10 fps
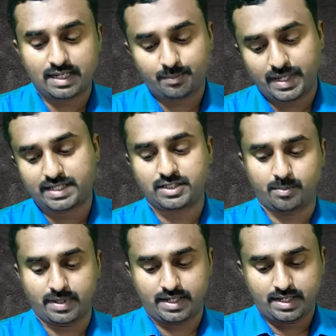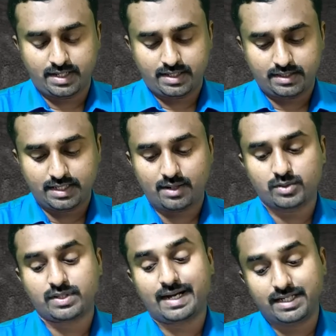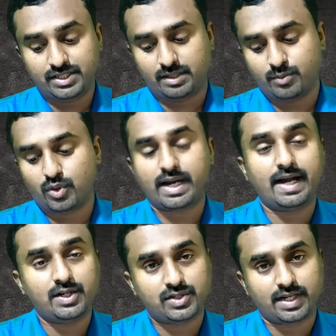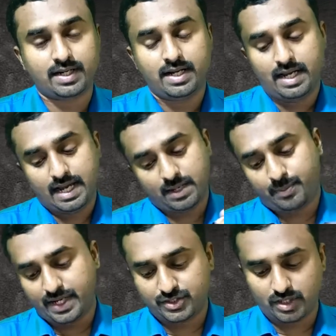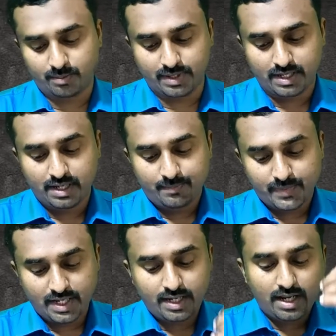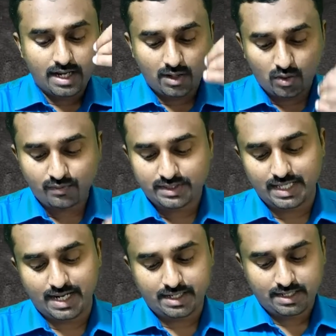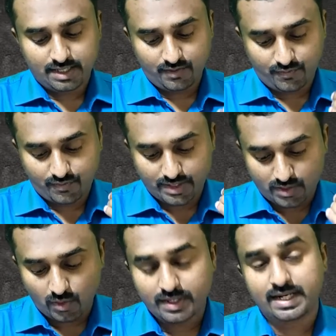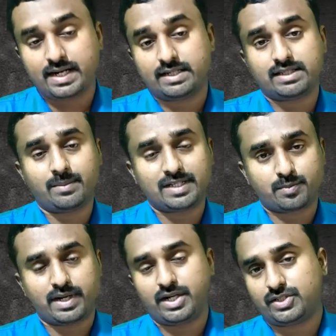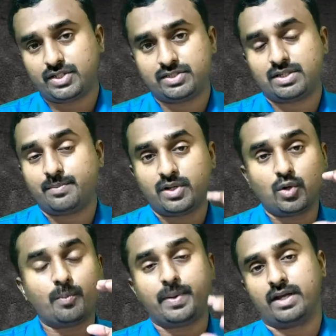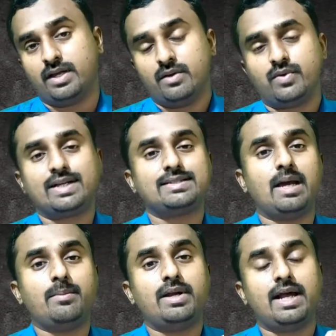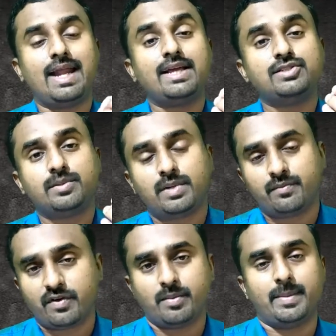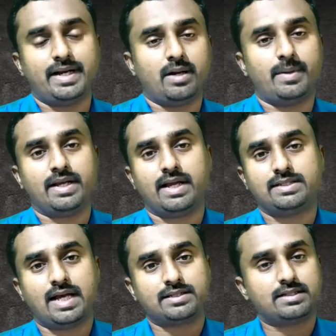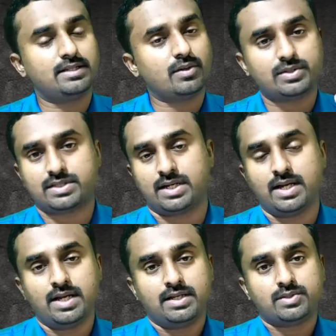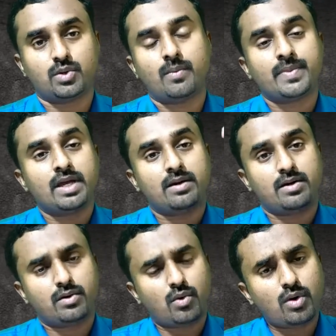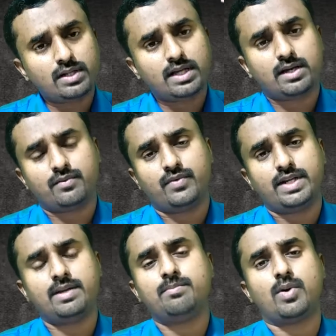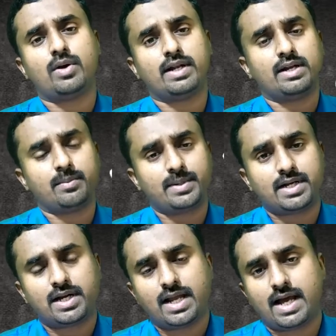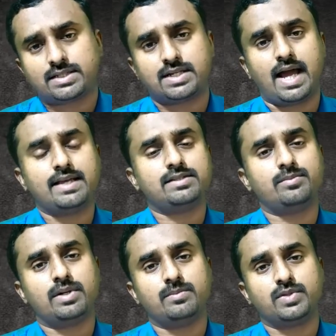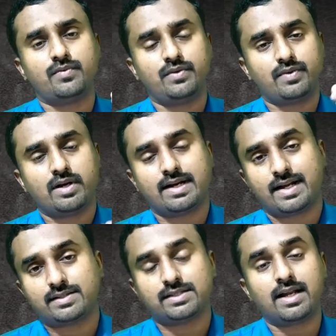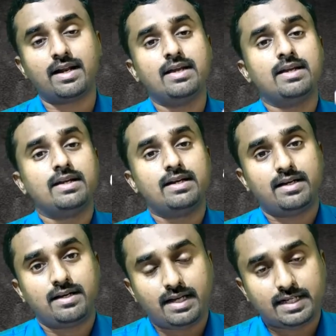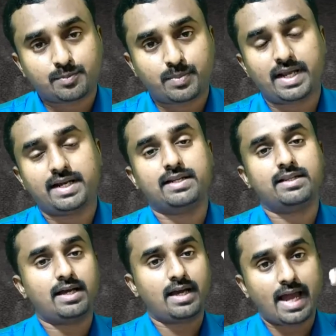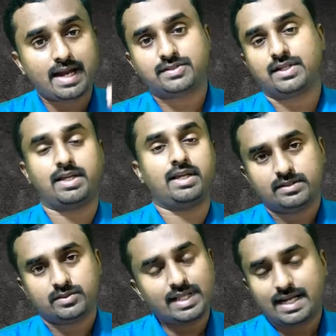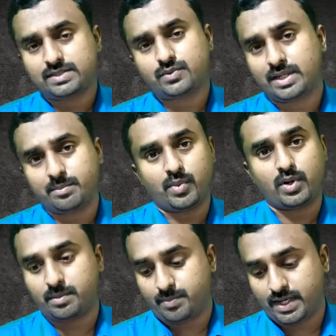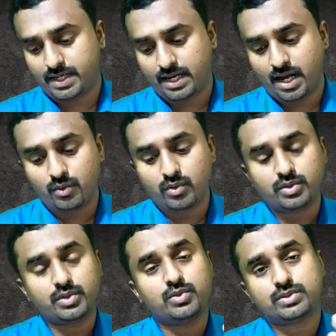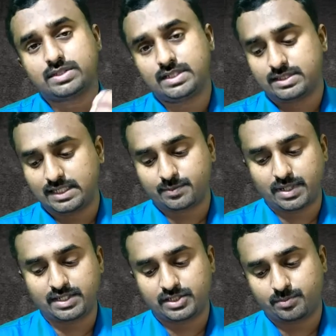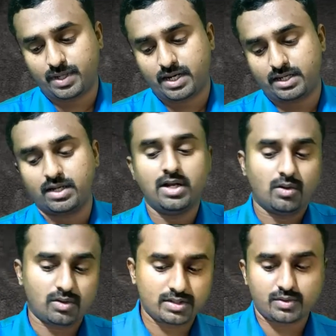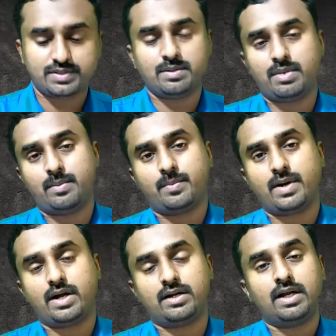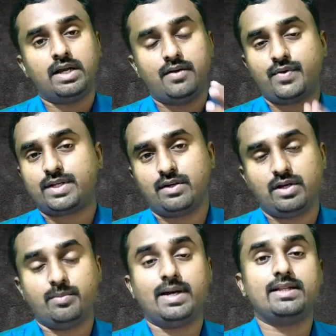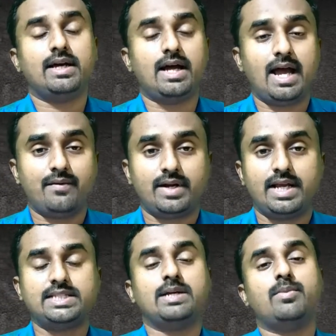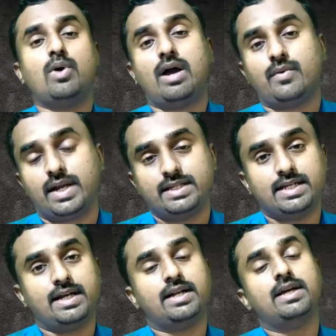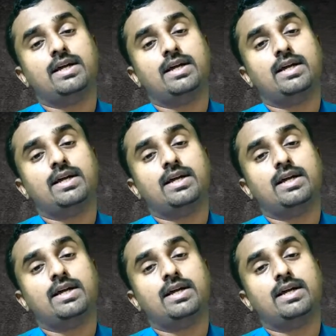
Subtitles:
and page number. That also edition, book edition and page number. Then along with that, if at all needed some explanation, some grouping, for example, an eye symptom from a materia medica is asked in the question. So all the very important repeatedly asked eye symptoms of different drugs are explained in the answer key. So that is one important part, and how to use this explanation part or the question paper part effectively by the average, above average and